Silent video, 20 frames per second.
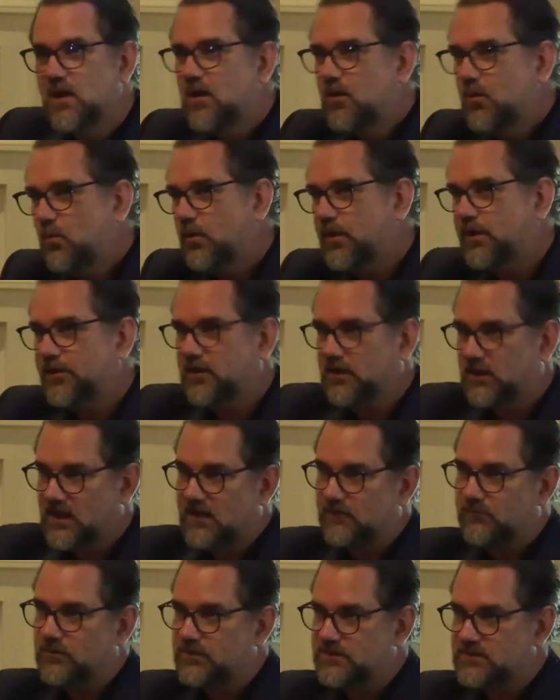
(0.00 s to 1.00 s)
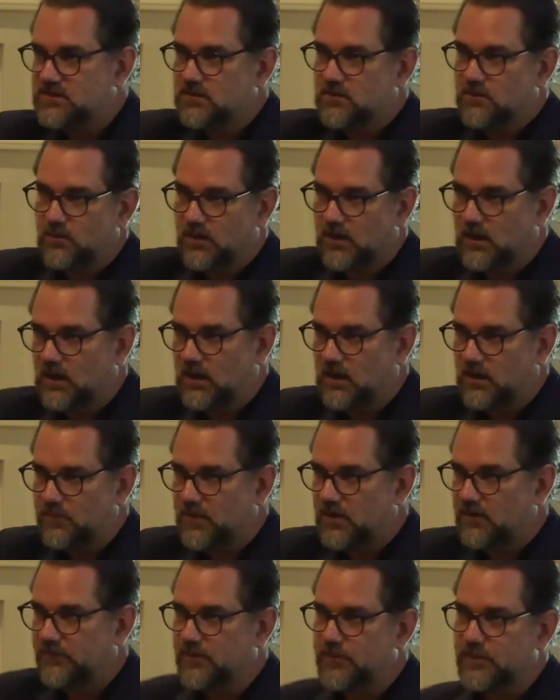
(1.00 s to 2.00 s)
What are the levels
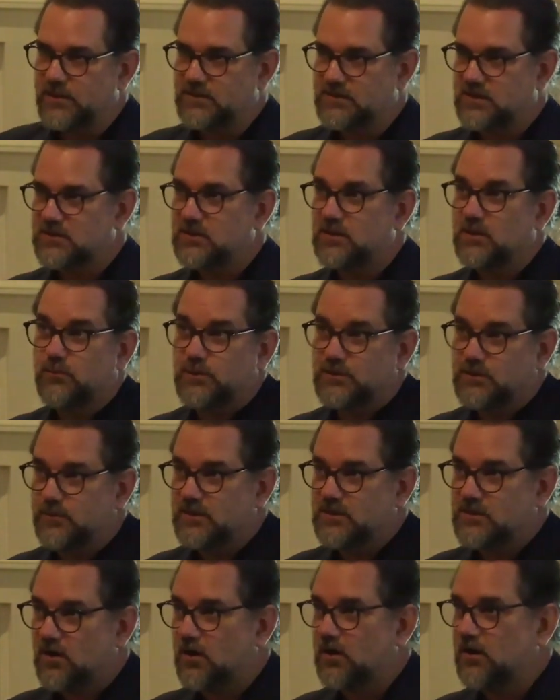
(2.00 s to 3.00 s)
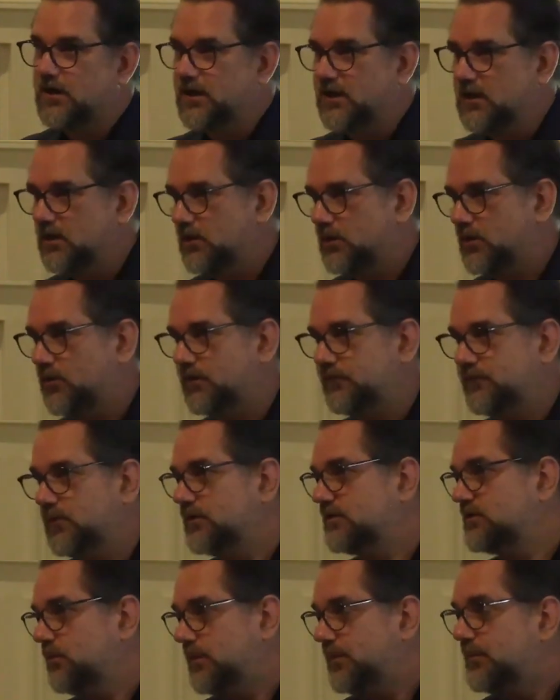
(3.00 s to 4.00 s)
of immunization that we should be targeting going forward?
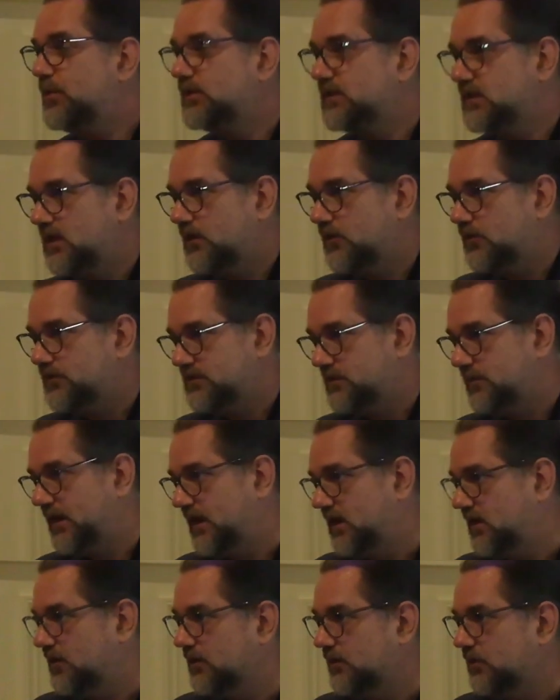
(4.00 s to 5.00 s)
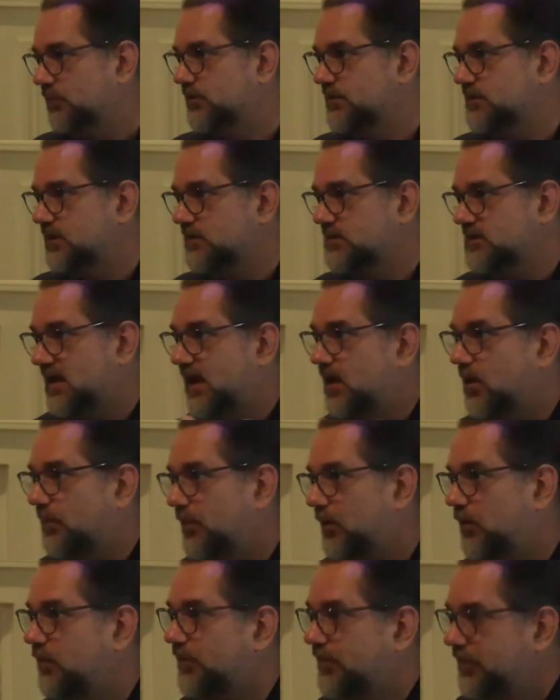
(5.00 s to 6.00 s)
So we put together some analytical results to help
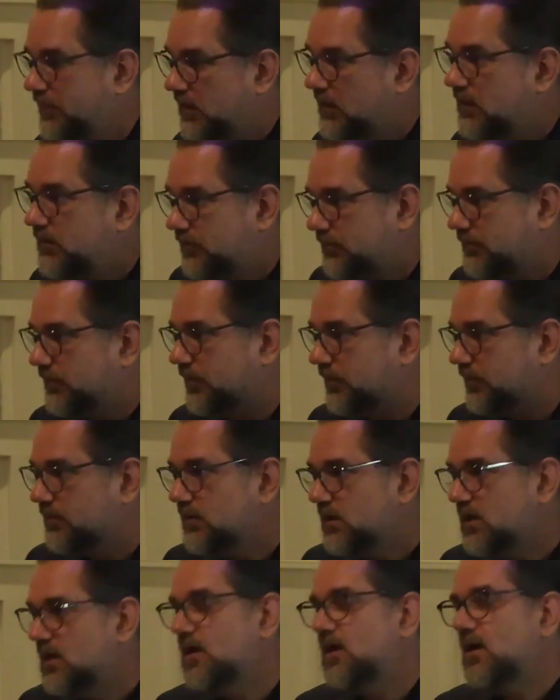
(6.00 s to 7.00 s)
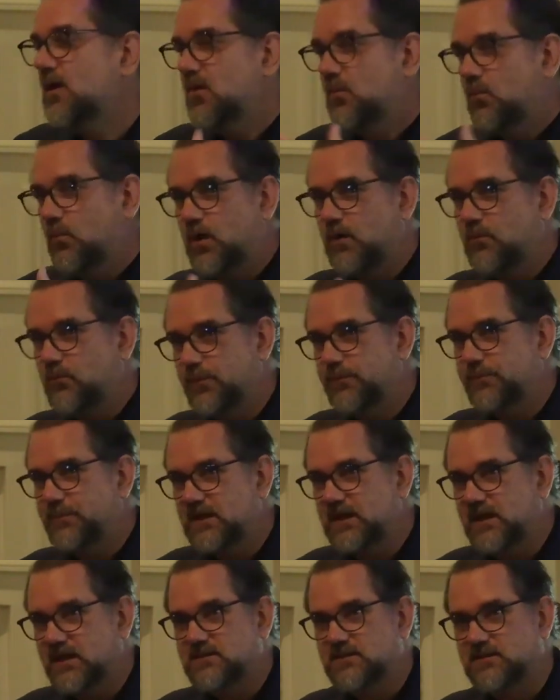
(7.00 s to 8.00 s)
her think through what would be
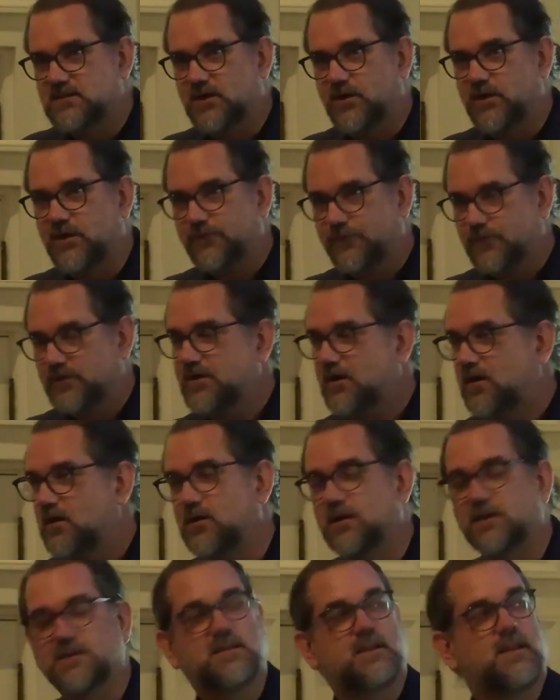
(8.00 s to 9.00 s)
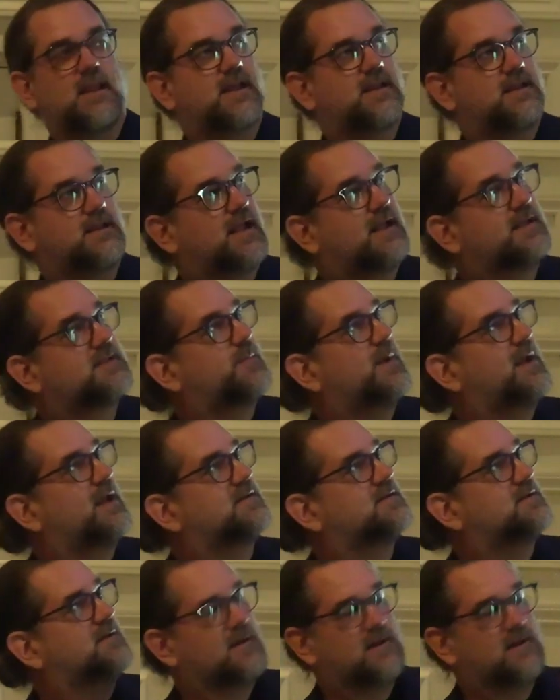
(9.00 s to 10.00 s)
necessary for targets in that space.